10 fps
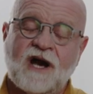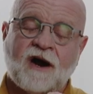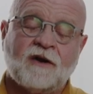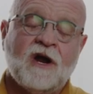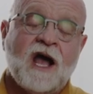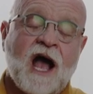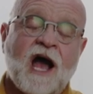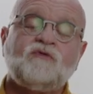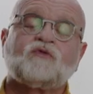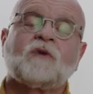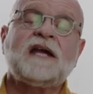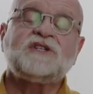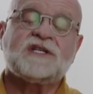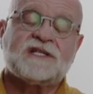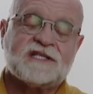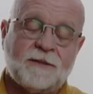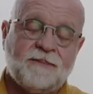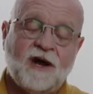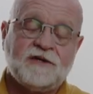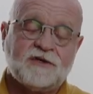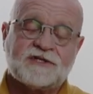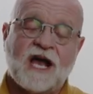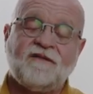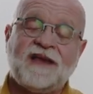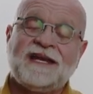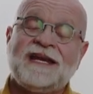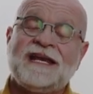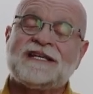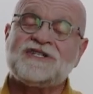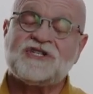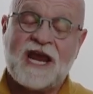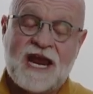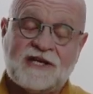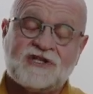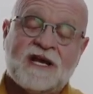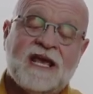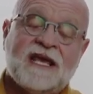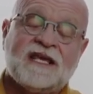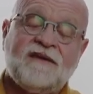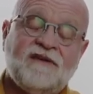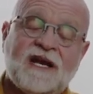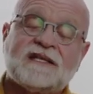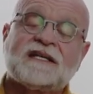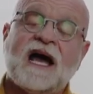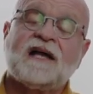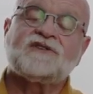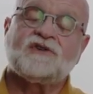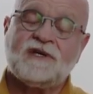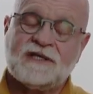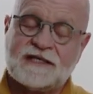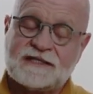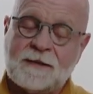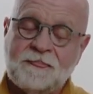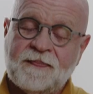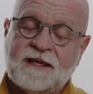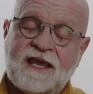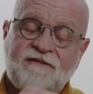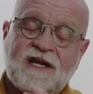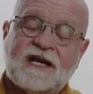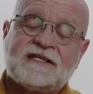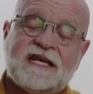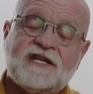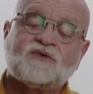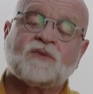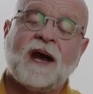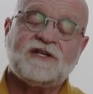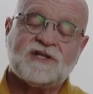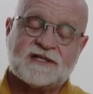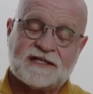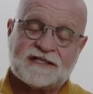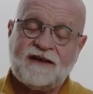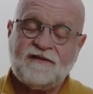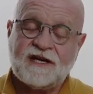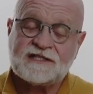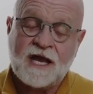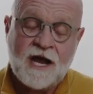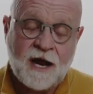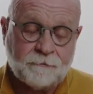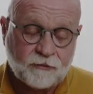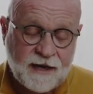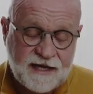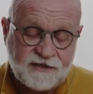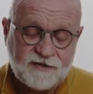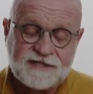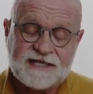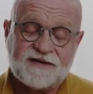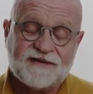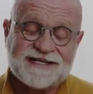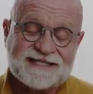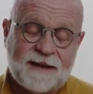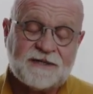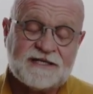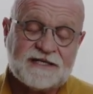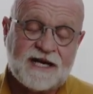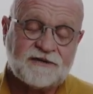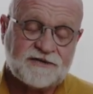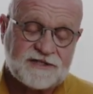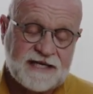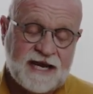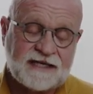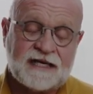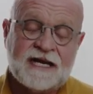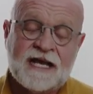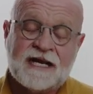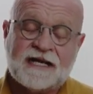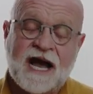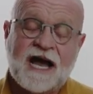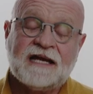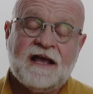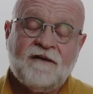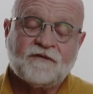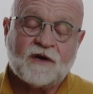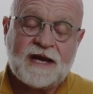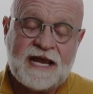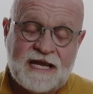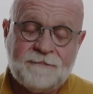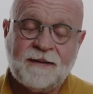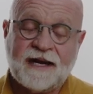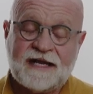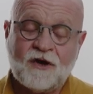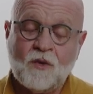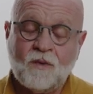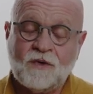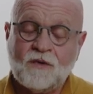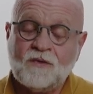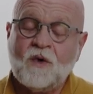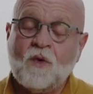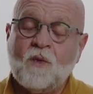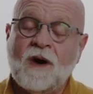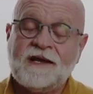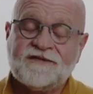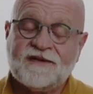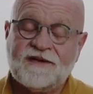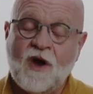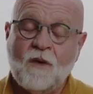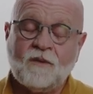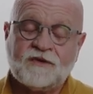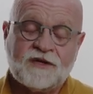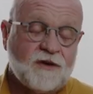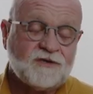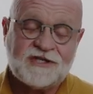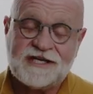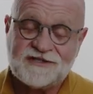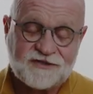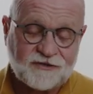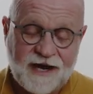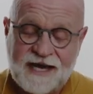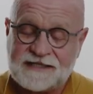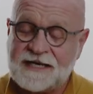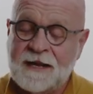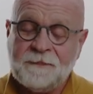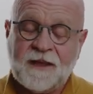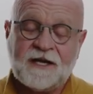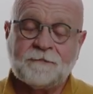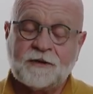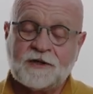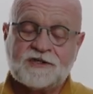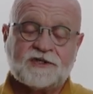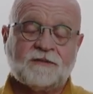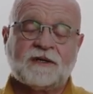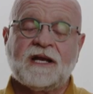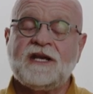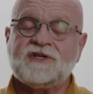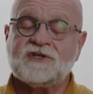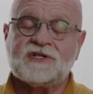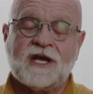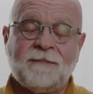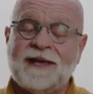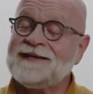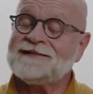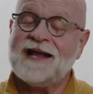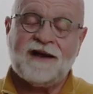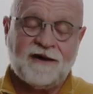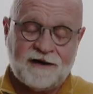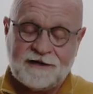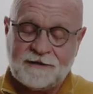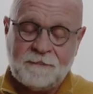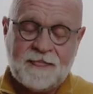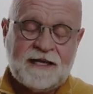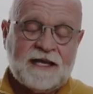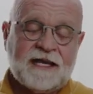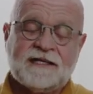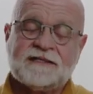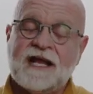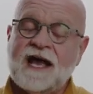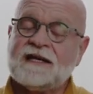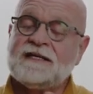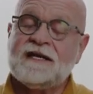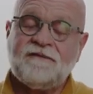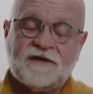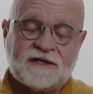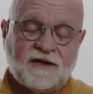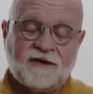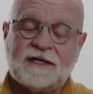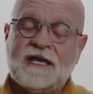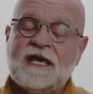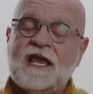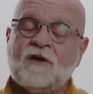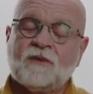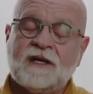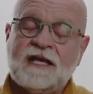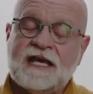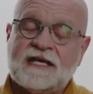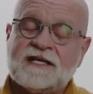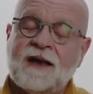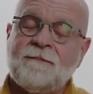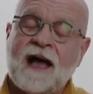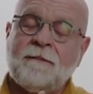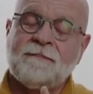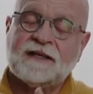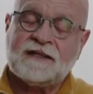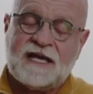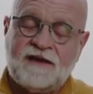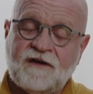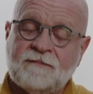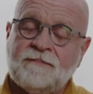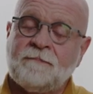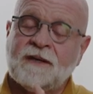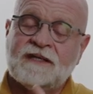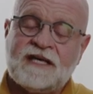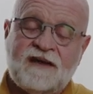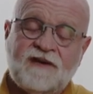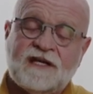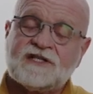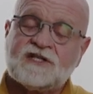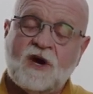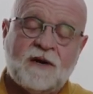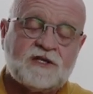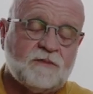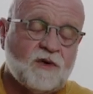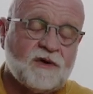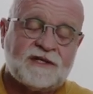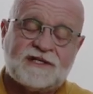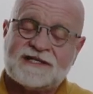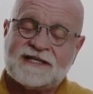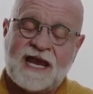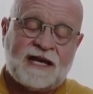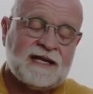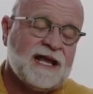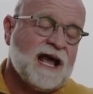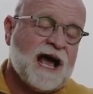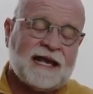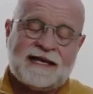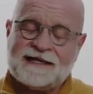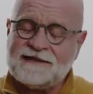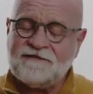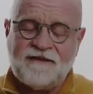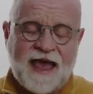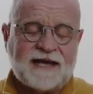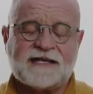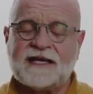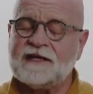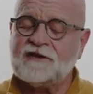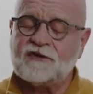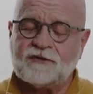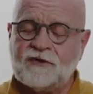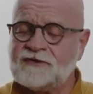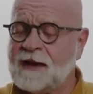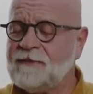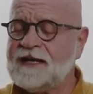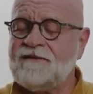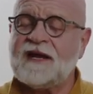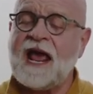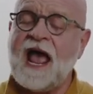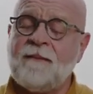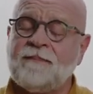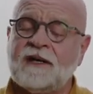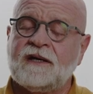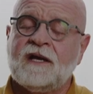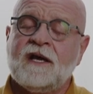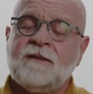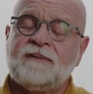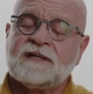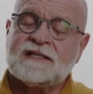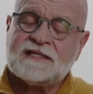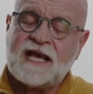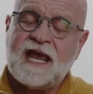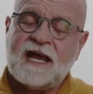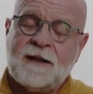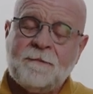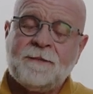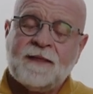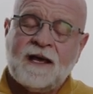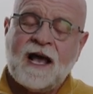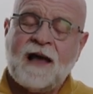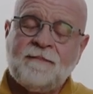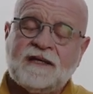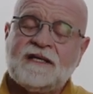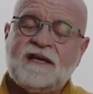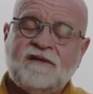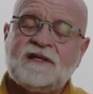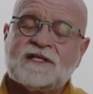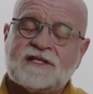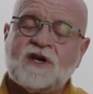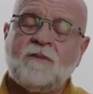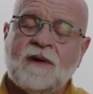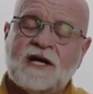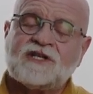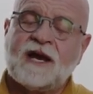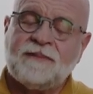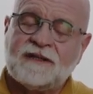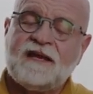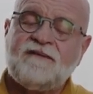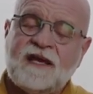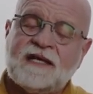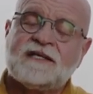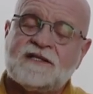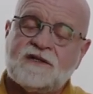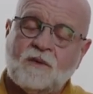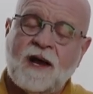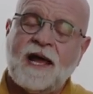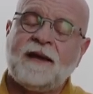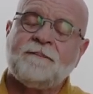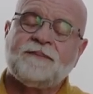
our unrighteousness upon yourself, and in exchange, giving us God's goodness giving us his righteousness, giving us a brand new sense of acceptance and understanding. God, for anybody who, who, who wants to know, to know Jesus Christ in a personal relationship, it is not hard. It is not difficult. It really is about believing. But believing is so much more than just saying, I get the facts, I get the truth, I believe it happened, but to say, I believe in this so much, I believe it is the way.